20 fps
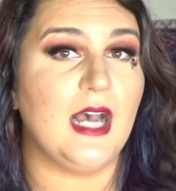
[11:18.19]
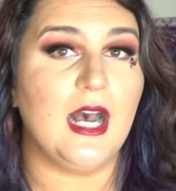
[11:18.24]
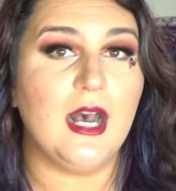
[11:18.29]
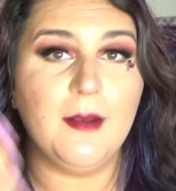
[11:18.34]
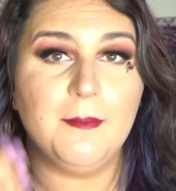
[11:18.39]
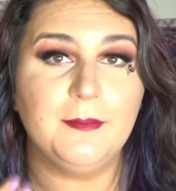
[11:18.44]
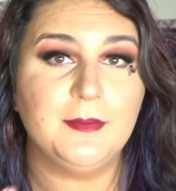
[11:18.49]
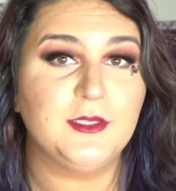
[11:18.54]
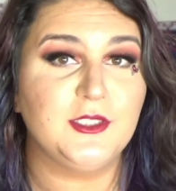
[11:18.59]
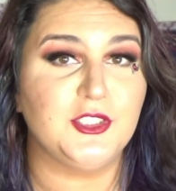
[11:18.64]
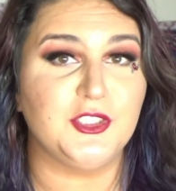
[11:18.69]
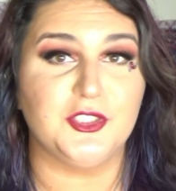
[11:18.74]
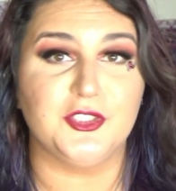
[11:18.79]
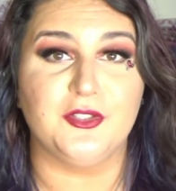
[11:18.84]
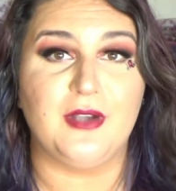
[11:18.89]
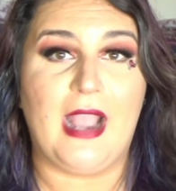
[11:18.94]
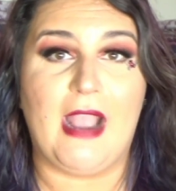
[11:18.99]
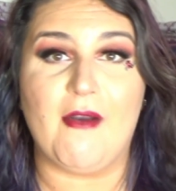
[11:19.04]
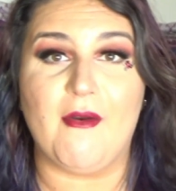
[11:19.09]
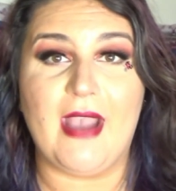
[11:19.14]
up
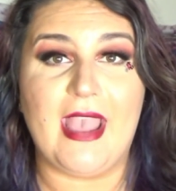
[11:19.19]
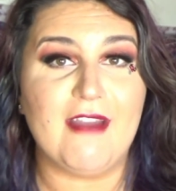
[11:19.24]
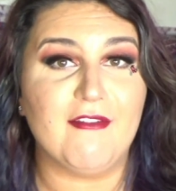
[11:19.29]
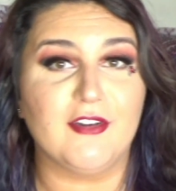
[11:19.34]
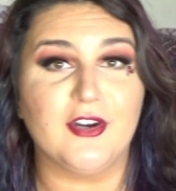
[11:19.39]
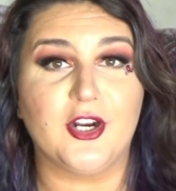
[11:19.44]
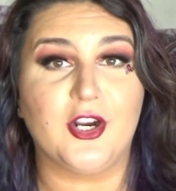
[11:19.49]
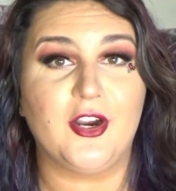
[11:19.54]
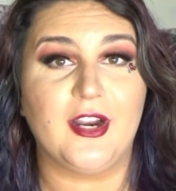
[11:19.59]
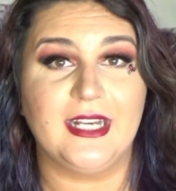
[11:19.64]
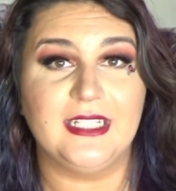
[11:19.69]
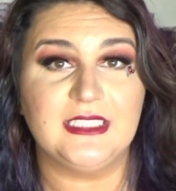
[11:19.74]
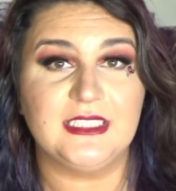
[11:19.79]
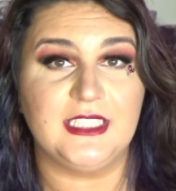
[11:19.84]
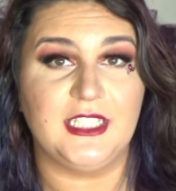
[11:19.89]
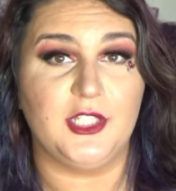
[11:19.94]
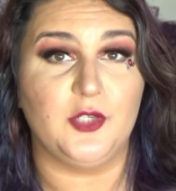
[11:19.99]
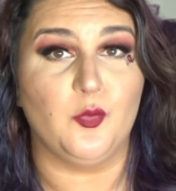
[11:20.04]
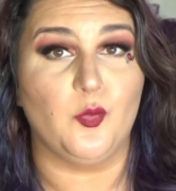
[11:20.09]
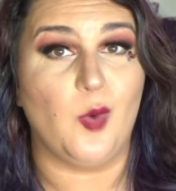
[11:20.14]
to however
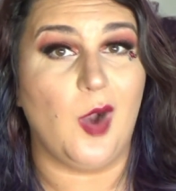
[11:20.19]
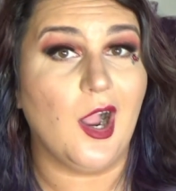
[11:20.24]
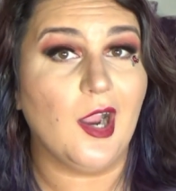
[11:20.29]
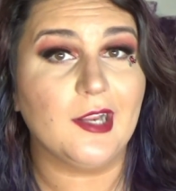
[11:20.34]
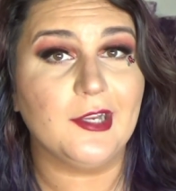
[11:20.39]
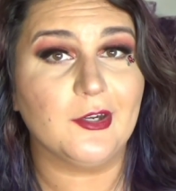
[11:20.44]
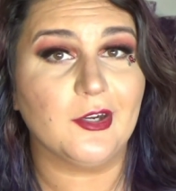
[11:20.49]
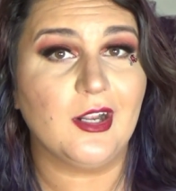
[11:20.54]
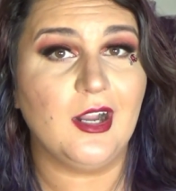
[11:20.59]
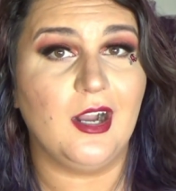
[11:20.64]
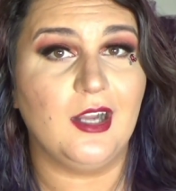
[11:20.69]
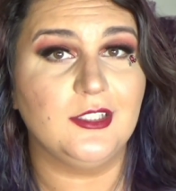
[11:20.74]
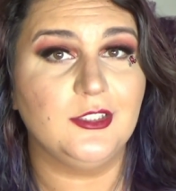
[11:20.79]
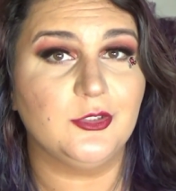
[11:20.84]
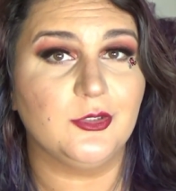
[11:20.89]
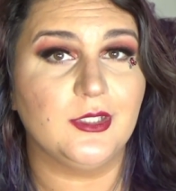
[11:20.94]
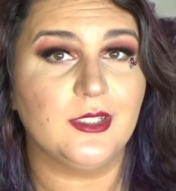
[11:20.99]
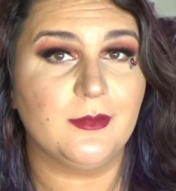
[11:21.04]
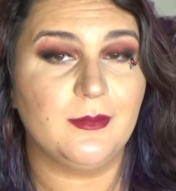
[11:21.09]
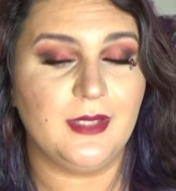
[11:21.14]
crazy you want your contour to